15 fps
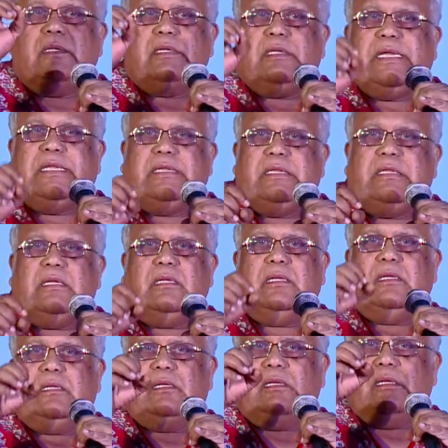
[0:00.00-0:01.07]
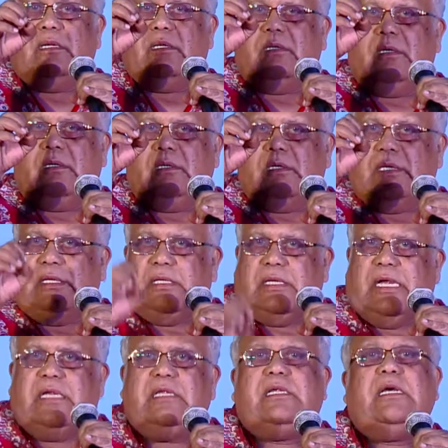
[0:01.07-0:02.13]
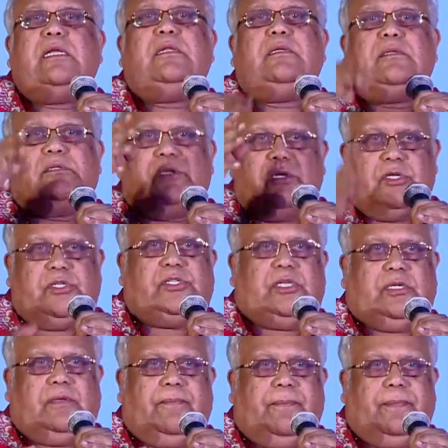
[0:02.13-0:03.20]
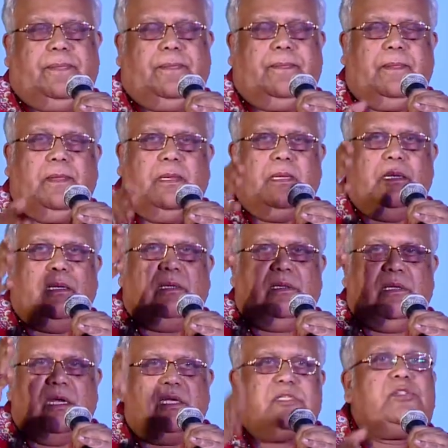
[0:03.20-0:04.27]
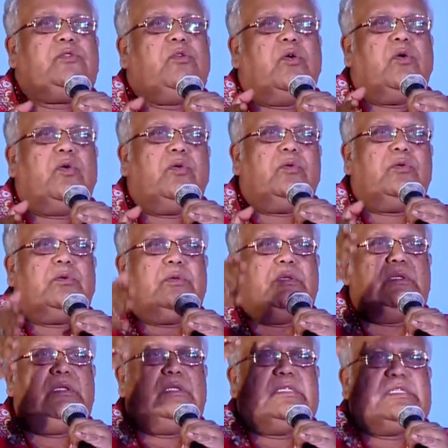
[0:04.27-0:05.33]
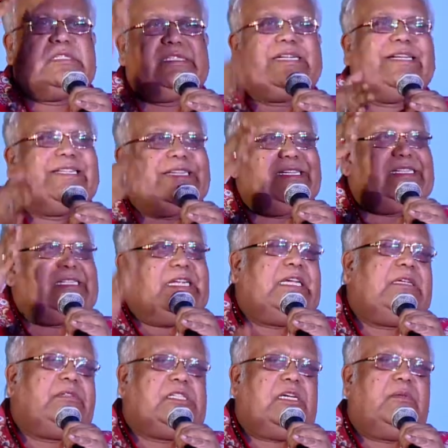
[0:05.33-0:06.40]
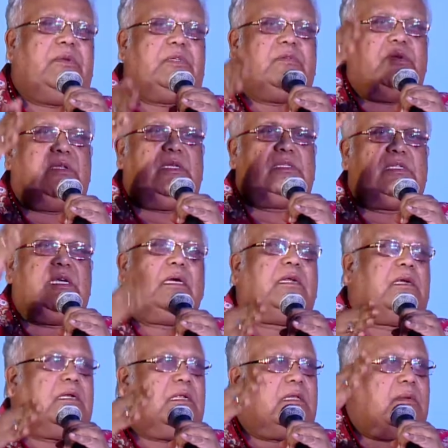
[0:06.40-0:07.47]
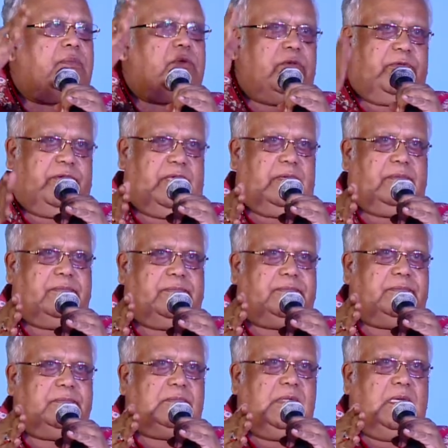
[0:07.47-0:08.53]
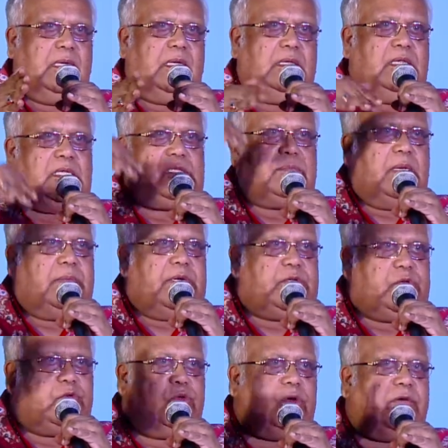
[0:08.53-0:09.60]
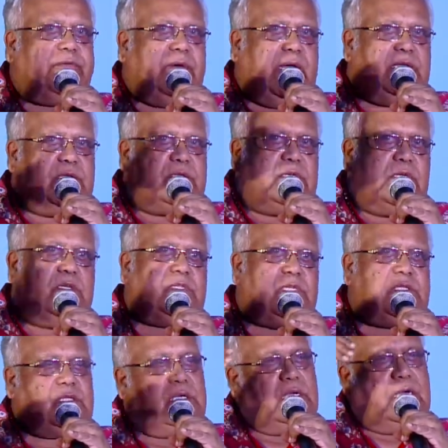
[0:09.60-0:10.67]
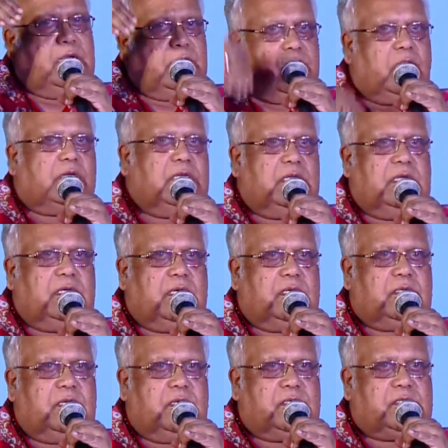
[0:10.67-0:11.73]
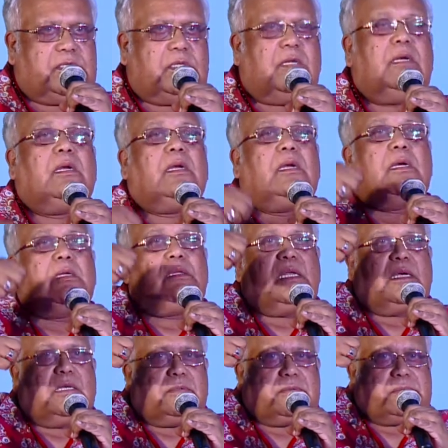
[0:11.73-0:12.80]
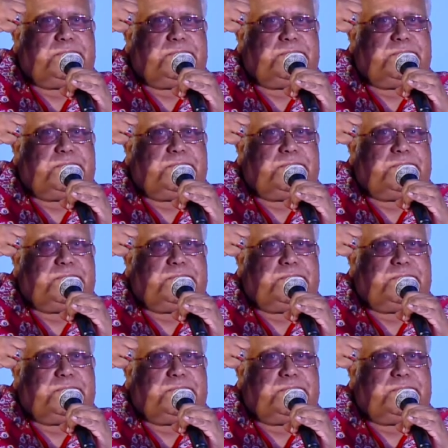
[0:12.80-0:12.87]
In Indian tradition, there is no strict distinction between the sacred and the profane. This may be true of other traditions, not in Indian tradition. The,